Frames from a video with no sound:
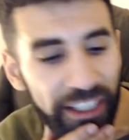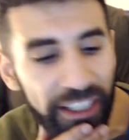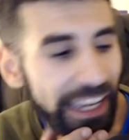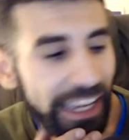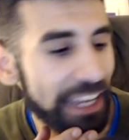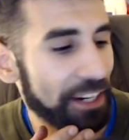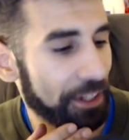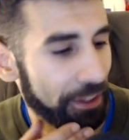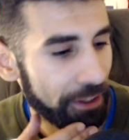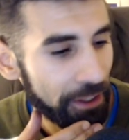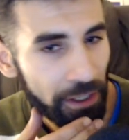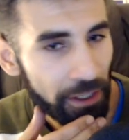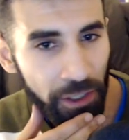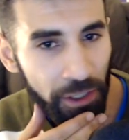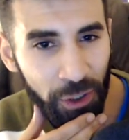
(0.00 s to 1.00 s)
again,
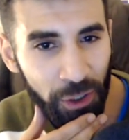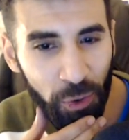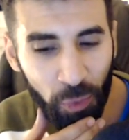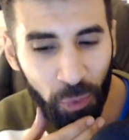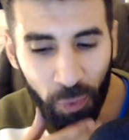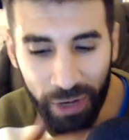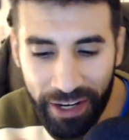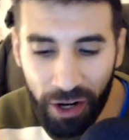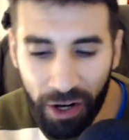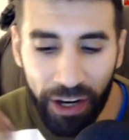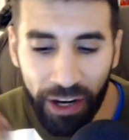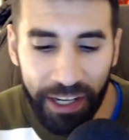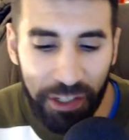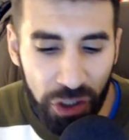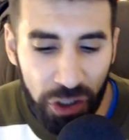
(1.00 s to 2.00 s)
we
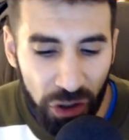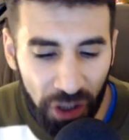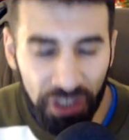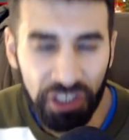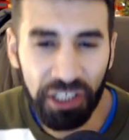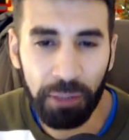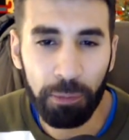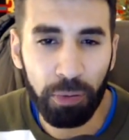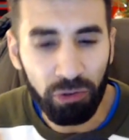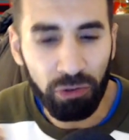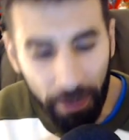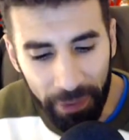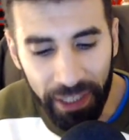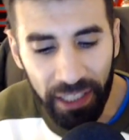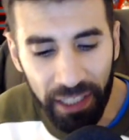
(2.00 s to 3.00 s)
are entrusting
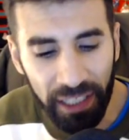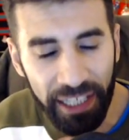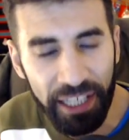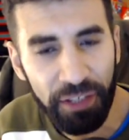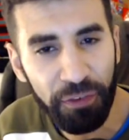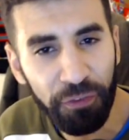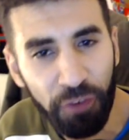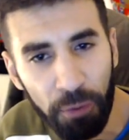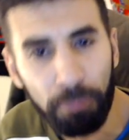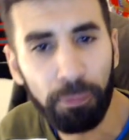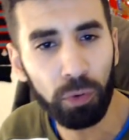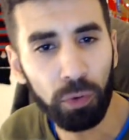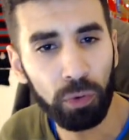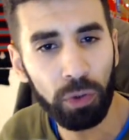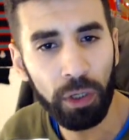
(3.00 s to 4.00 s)
Premier League
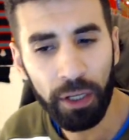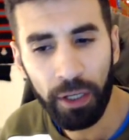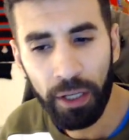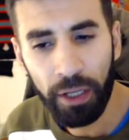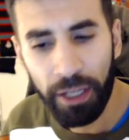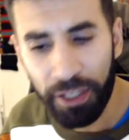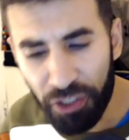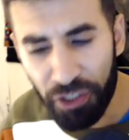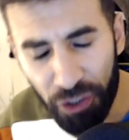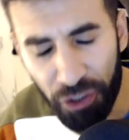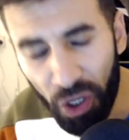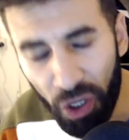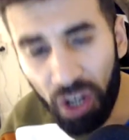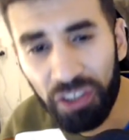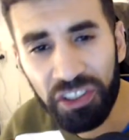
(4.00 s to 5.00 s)
football,
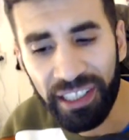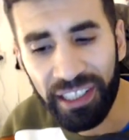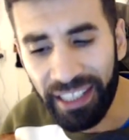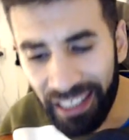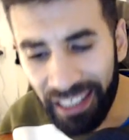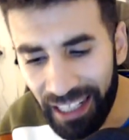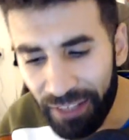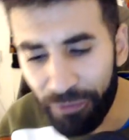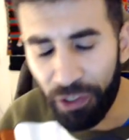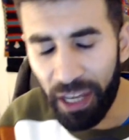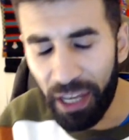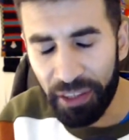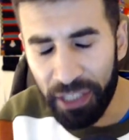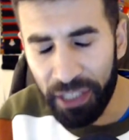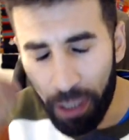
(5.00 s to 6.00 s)
starting
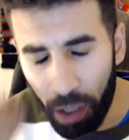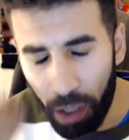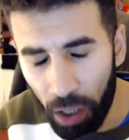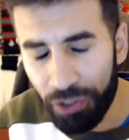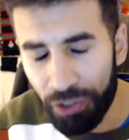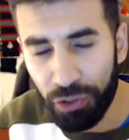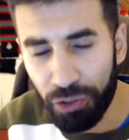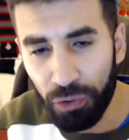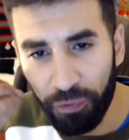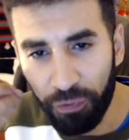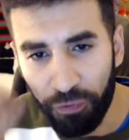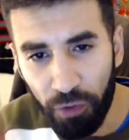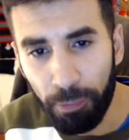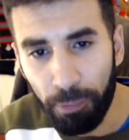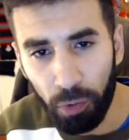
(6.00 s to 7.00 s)
11 at the Arsenal
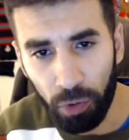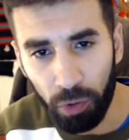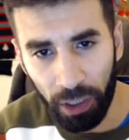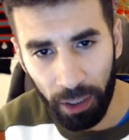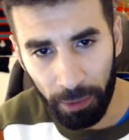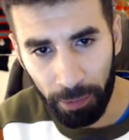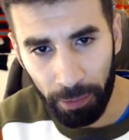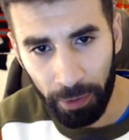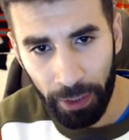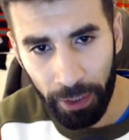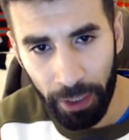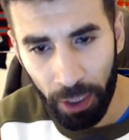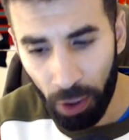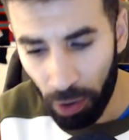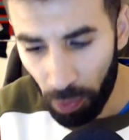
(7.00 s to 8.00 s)
Football Club,
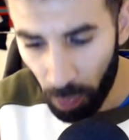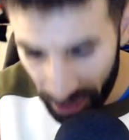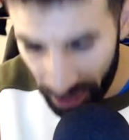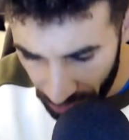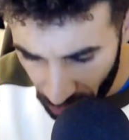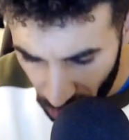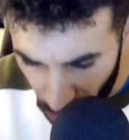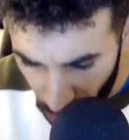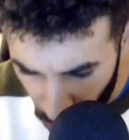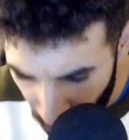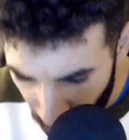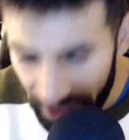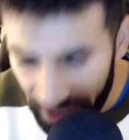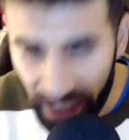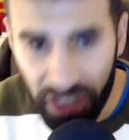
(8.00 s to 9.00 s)
with
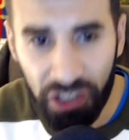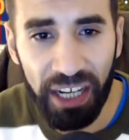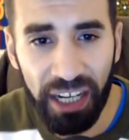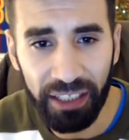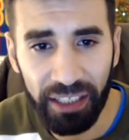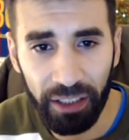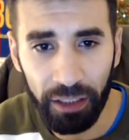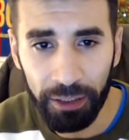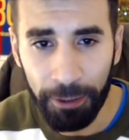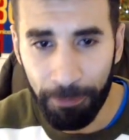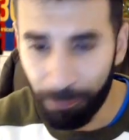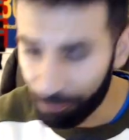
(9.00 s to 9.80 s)
Granit Xhaka